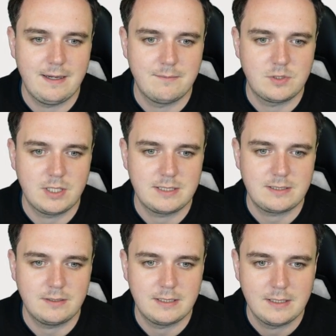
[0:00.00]
I'm just
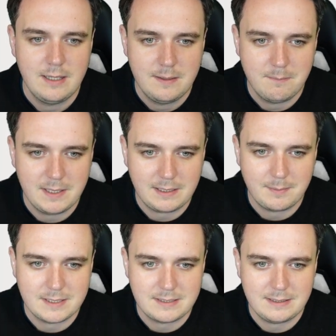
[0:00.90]
gonna make
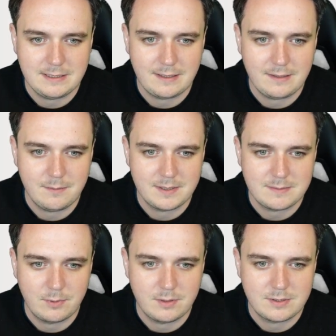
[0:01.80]
my screen a little bit
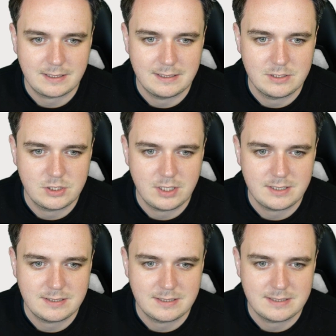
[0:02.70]
smaller so I can
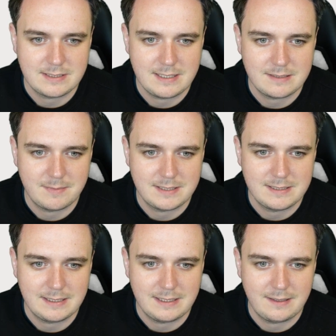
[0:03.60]
adjust the size of my
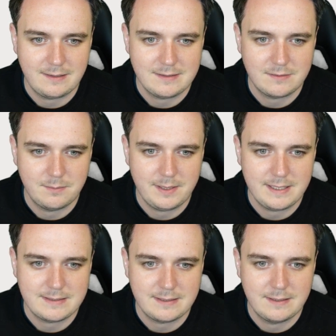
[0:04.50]
ticket a little
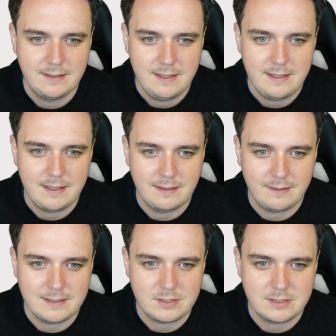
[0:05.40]
better. And
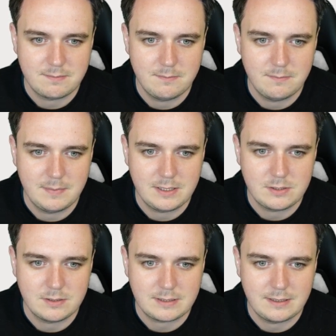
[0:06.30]
let's just make
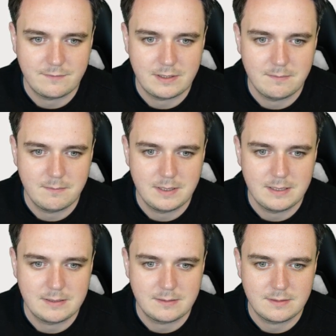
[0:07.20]
sure it's kind of in the
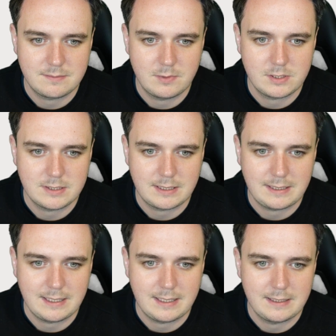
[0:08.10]
middle as much as I
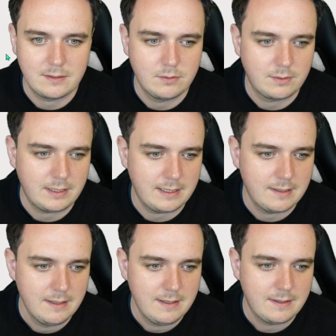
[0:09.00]
can. Okay,
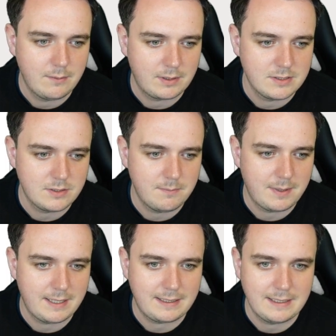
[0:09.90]
then we can zoom
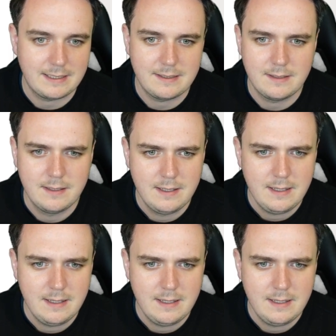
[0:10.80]
back in.